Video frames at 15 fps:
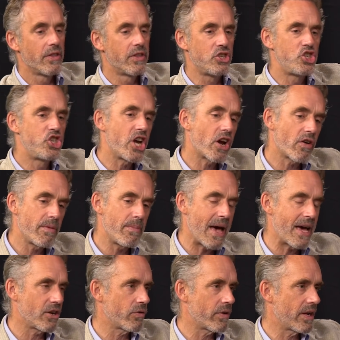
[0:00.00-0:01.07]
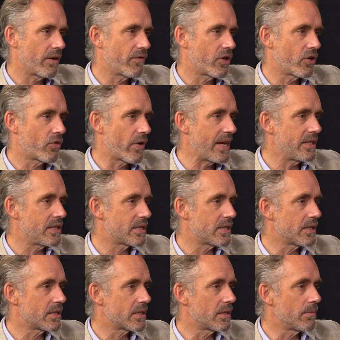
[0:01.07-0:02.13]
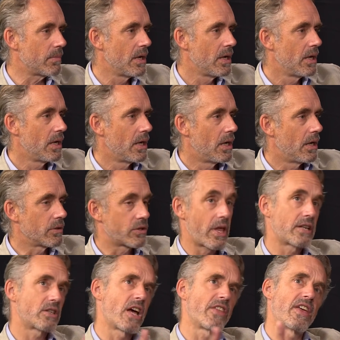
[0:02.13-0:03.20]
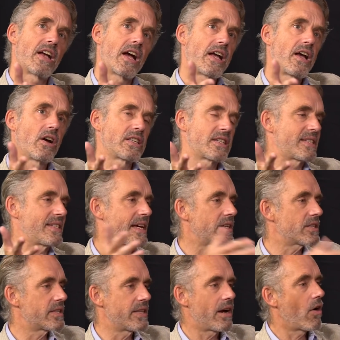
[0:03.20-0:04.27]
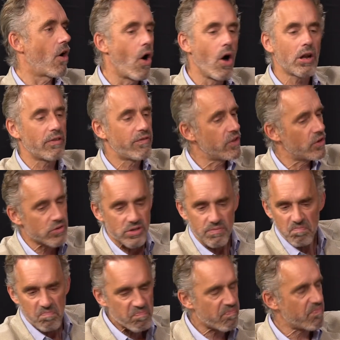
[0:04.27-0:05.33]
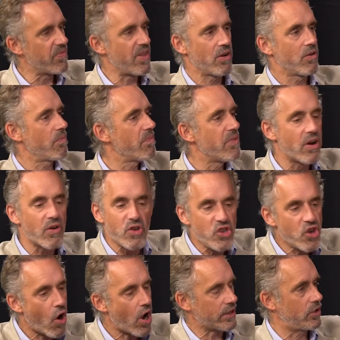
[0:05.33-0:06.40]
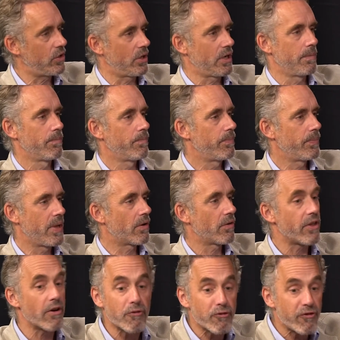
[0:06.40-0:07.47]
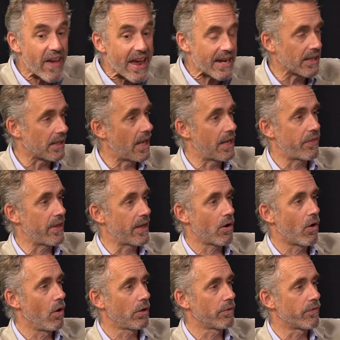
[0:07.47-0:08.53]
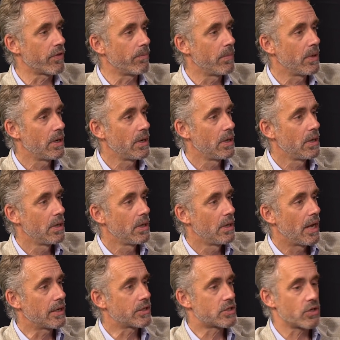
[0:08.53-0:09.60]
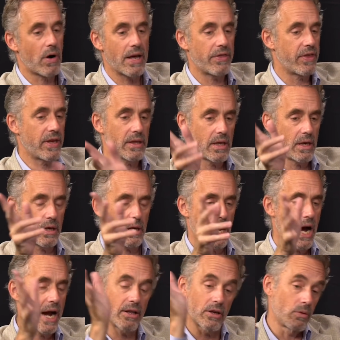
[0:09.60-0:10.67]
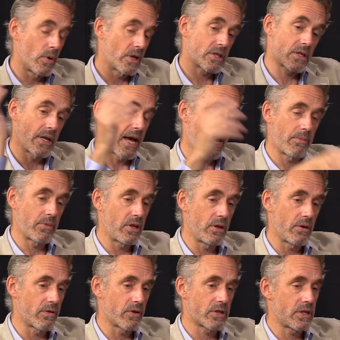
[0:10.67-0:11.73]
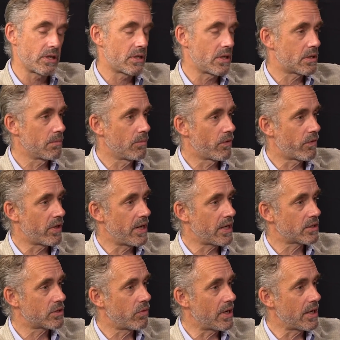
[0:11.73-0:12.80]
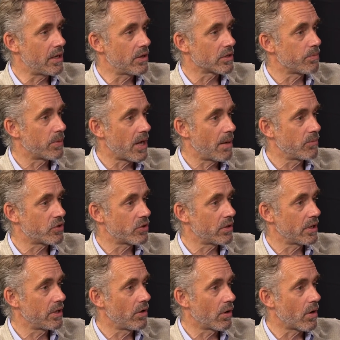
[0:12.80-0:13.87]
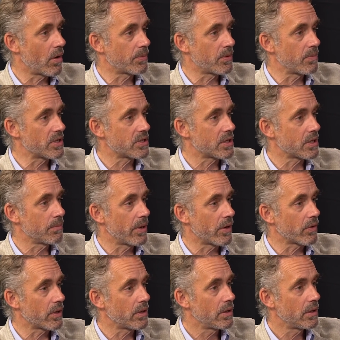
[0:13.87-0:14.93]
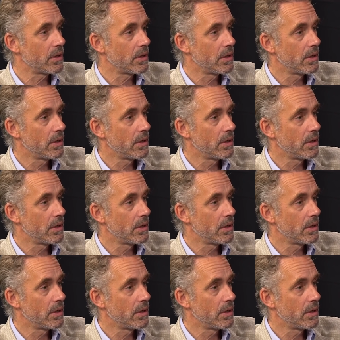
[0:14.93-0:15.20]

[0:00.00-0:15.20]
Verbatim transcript: The gerrymandering of the grade system. So that's, I think I got six there. All of those, they're, they're not good. They're, they're fatal, I think, all of them. And so I think that I don't know what's going to happen to the university system over the next 20 years, but I'm certainly not optimistic about it.